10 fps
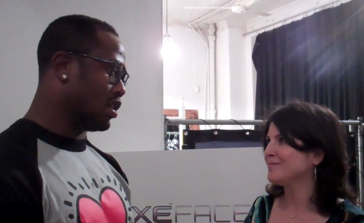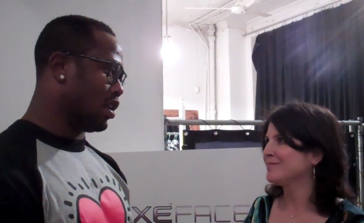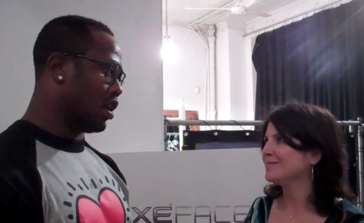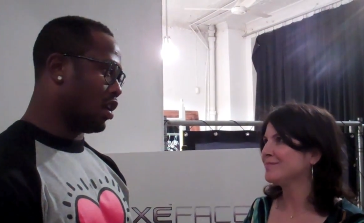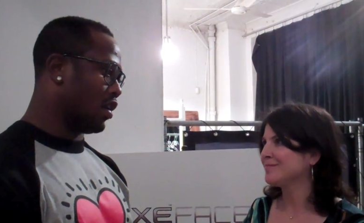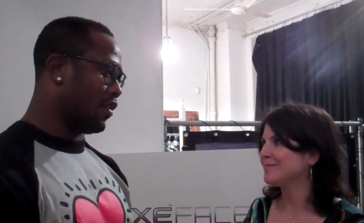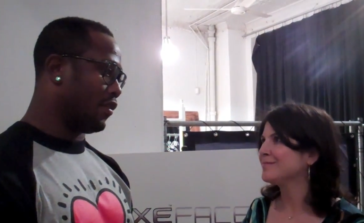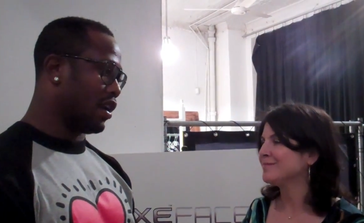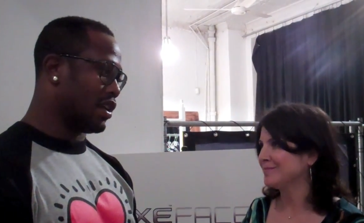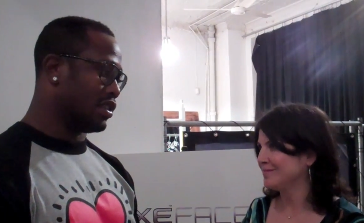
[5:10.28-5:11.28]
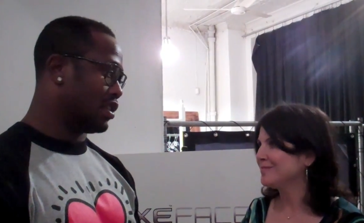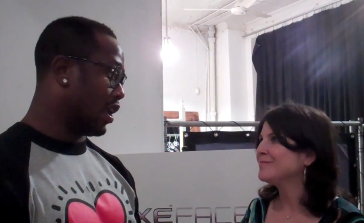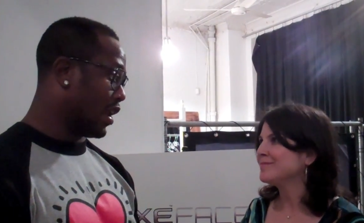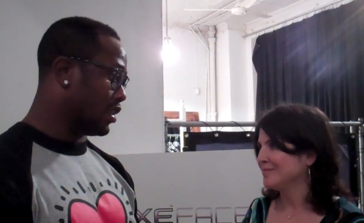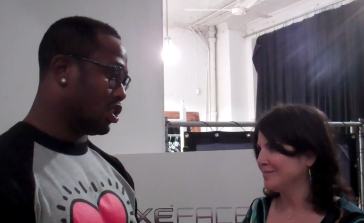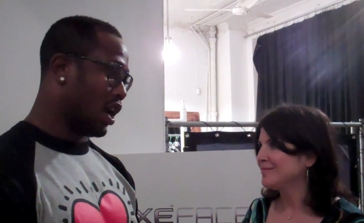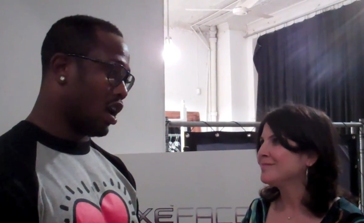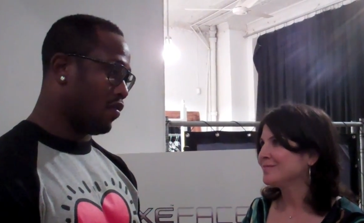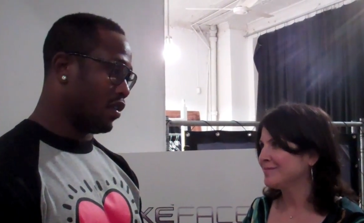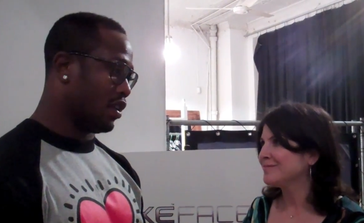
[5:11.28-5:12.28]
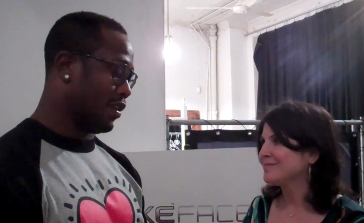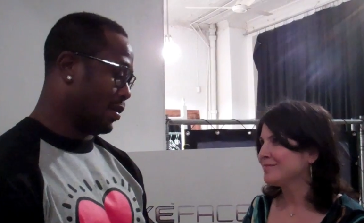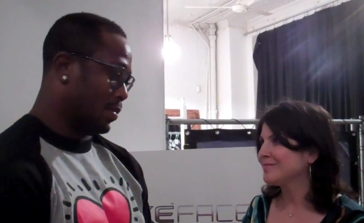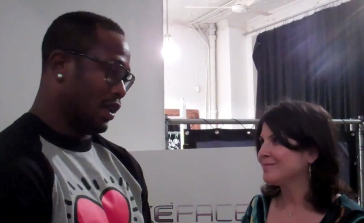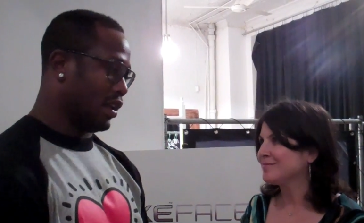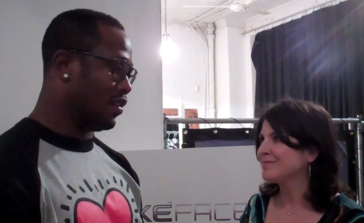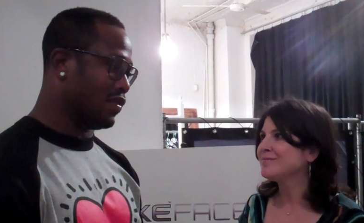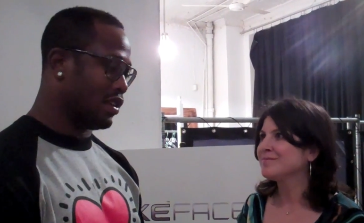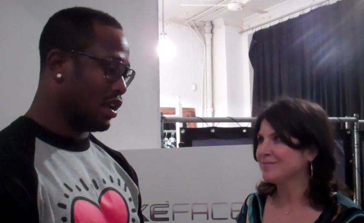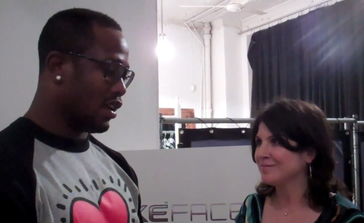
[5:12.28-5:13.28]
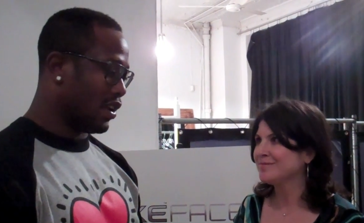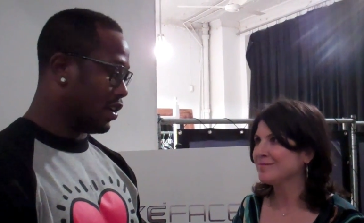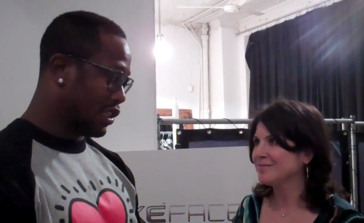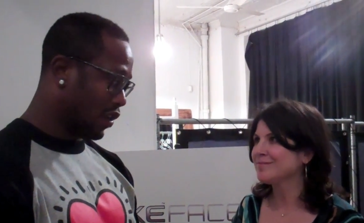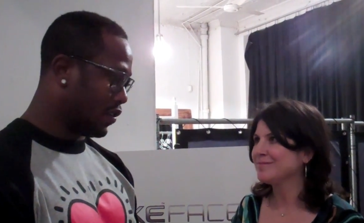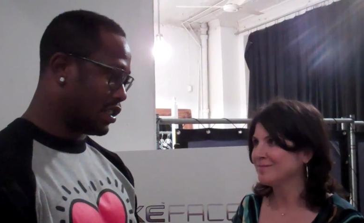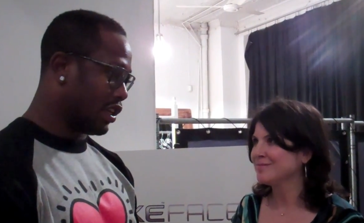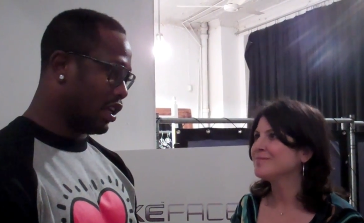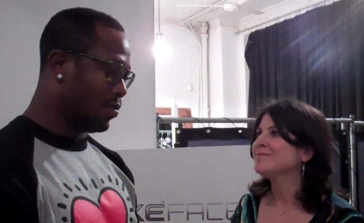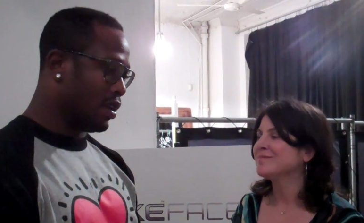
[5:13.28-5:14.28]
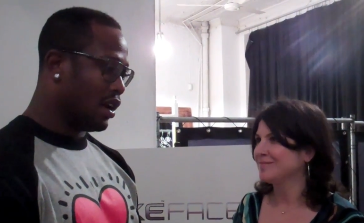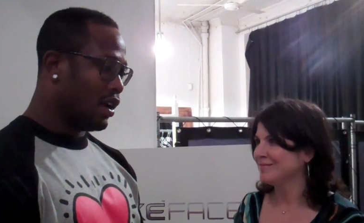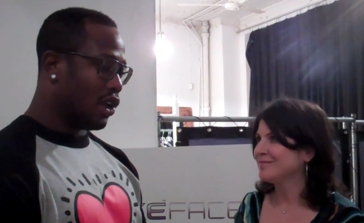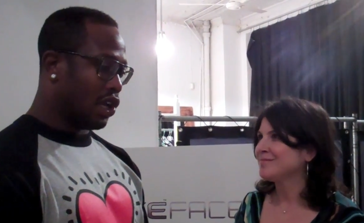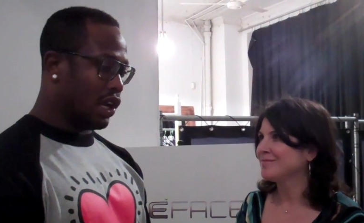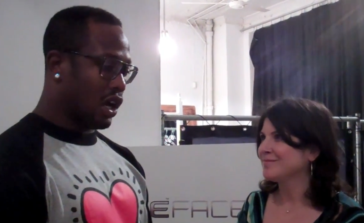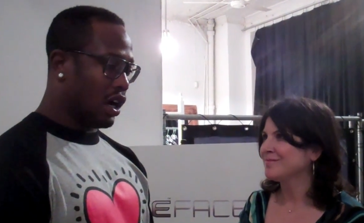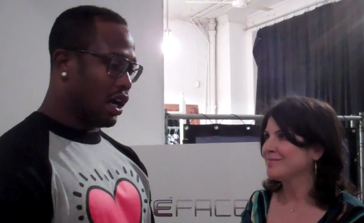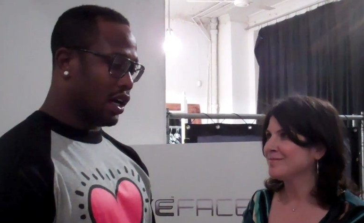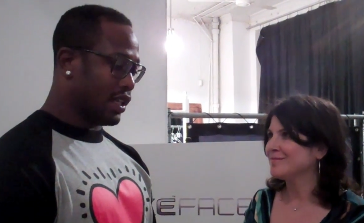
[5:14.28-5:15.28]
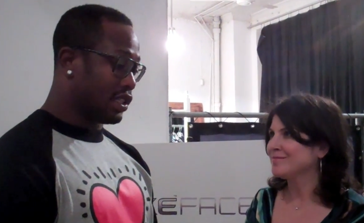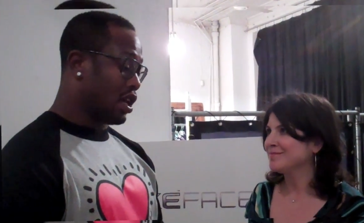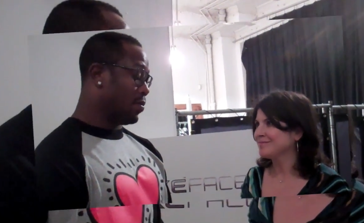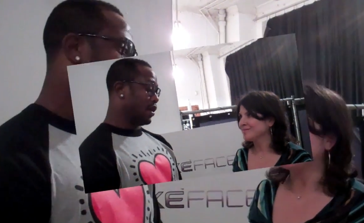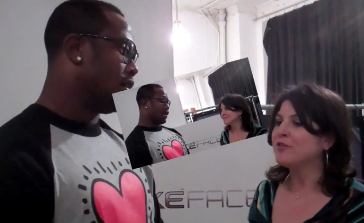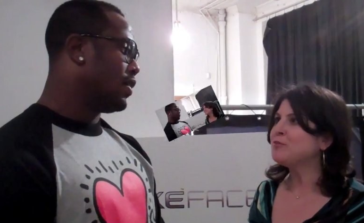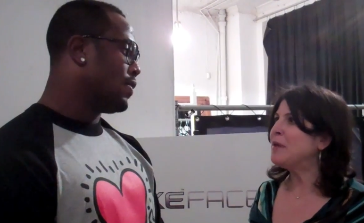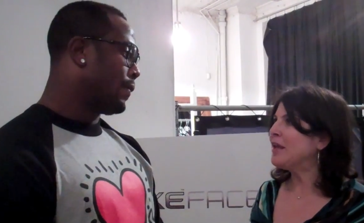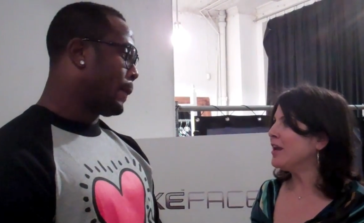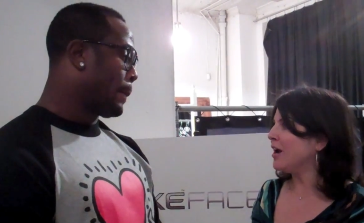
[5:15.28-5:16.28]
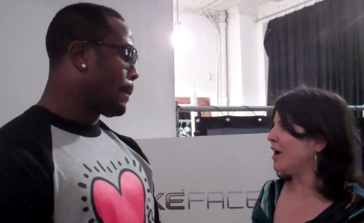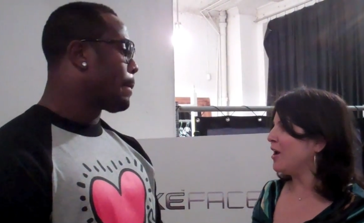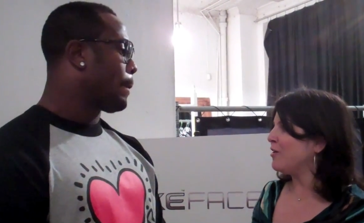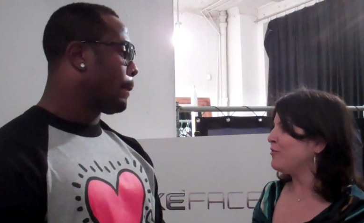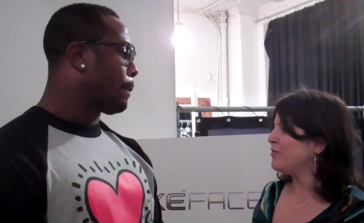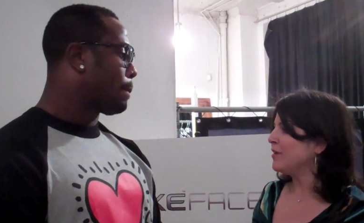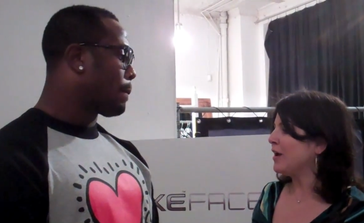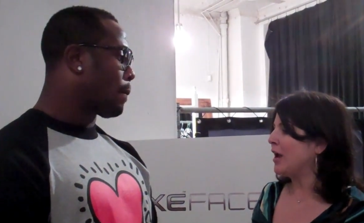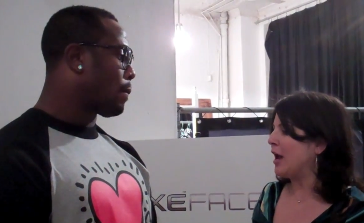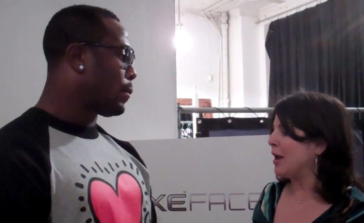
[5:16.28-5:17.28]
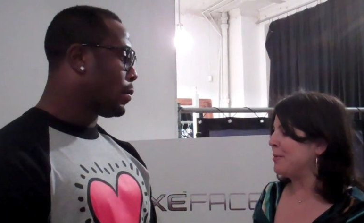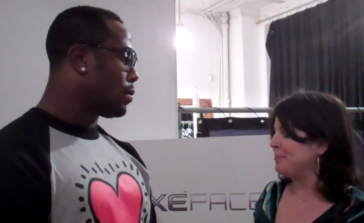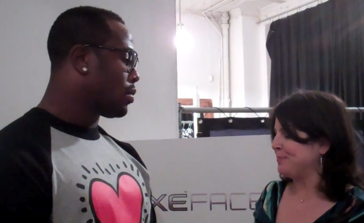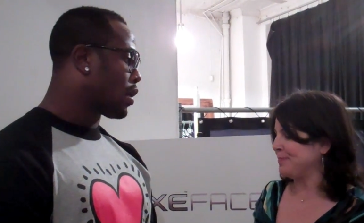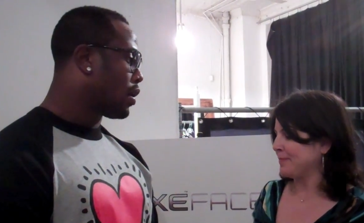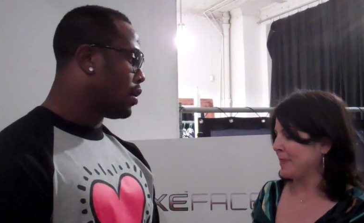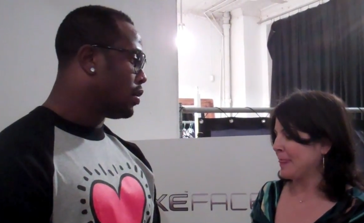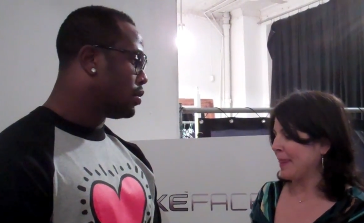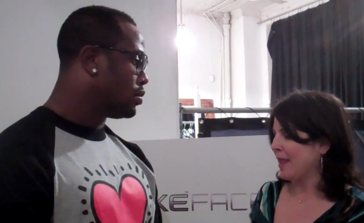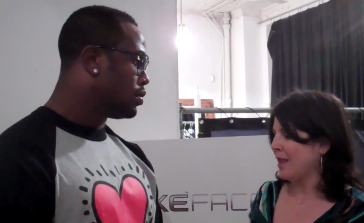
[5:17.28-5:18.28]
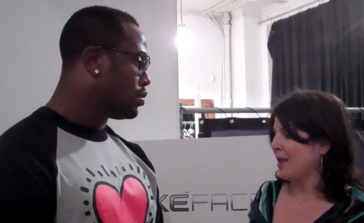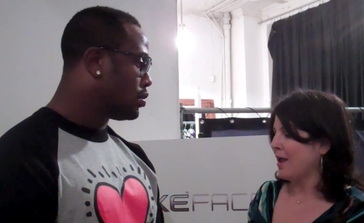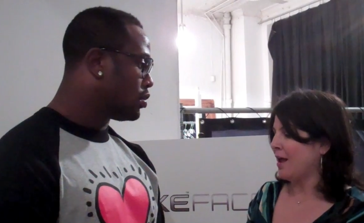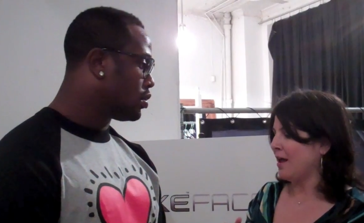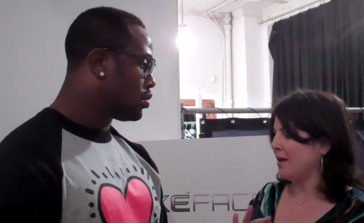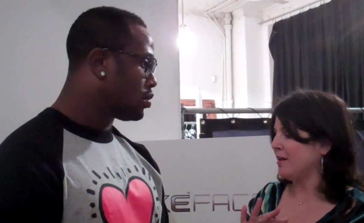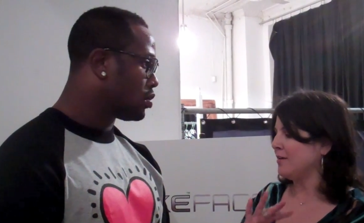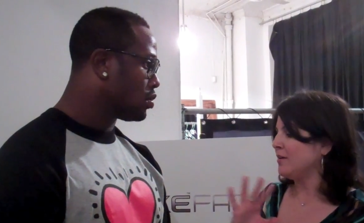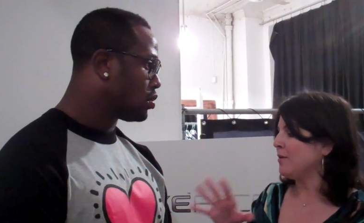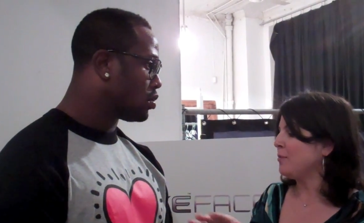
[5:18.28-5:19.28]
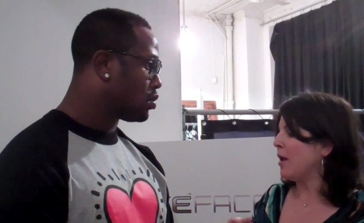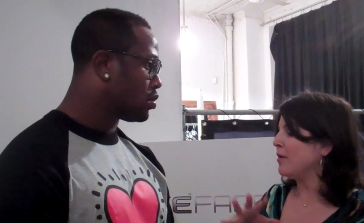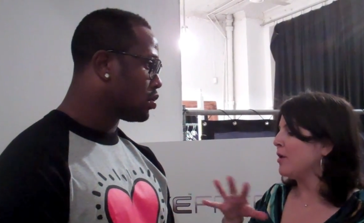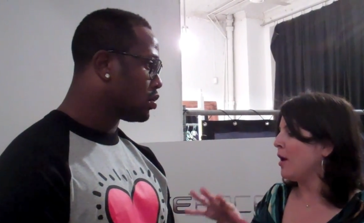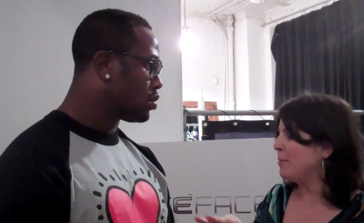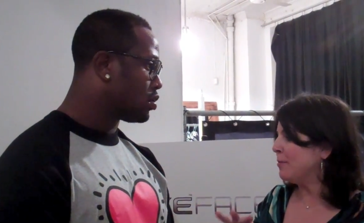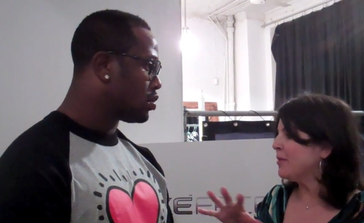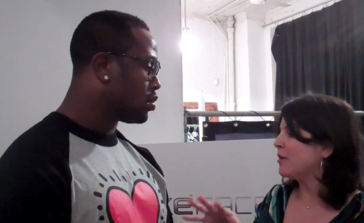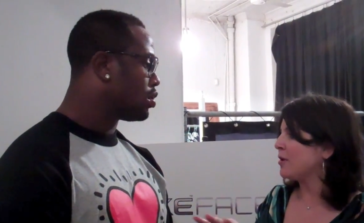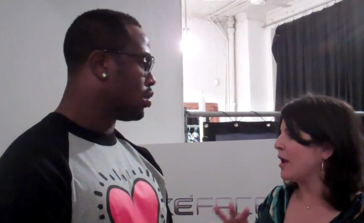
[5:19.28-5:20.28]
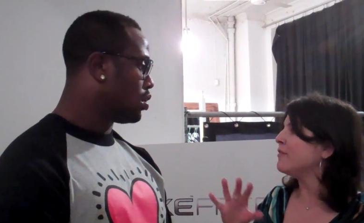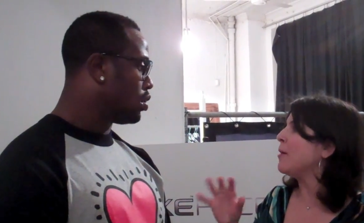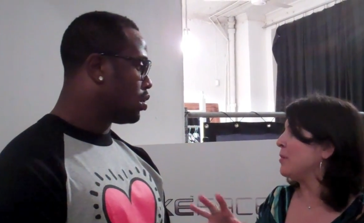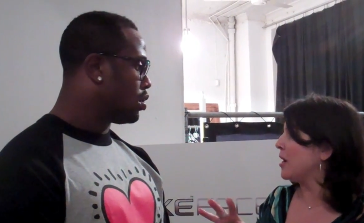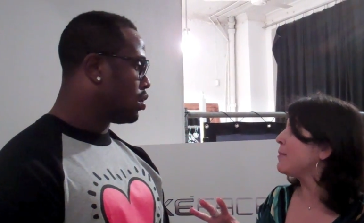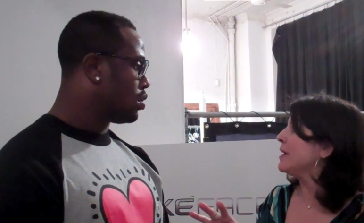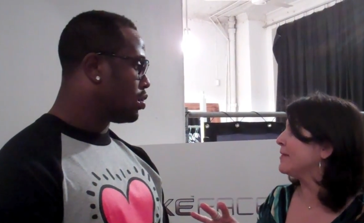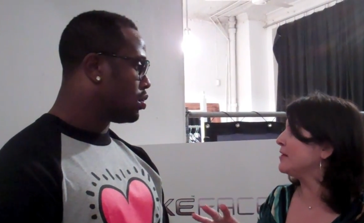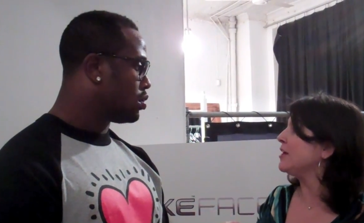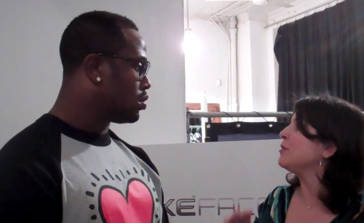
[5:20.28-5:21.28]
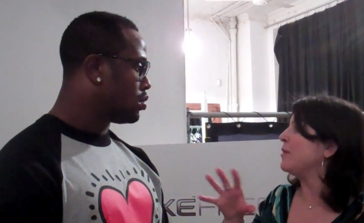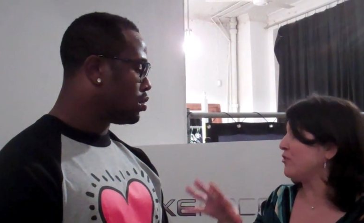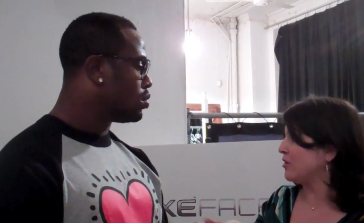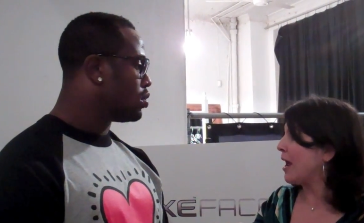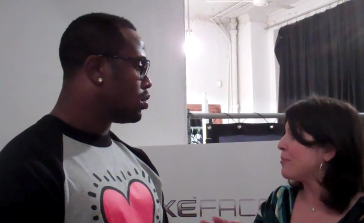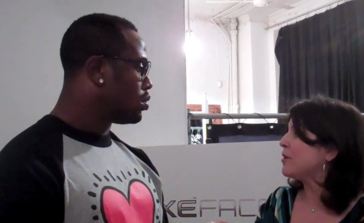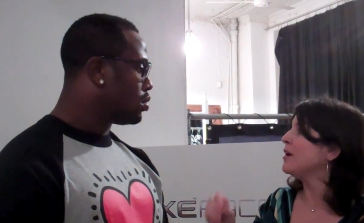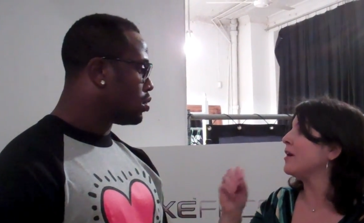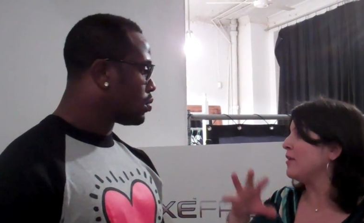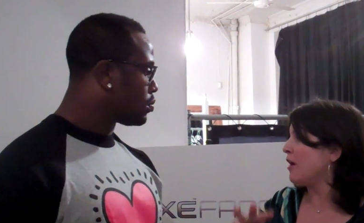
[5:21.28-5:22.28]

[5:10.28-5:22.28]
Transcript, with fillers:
Speaker 1: in, uh, in free agency in the draft, and we're going to be an even you know tougher team. You know, uh, this uh, coming uh, Speaking
Speaker 2: of. Um, uh, people that are kind of up and coming in the league. You mentioned Kaepernick on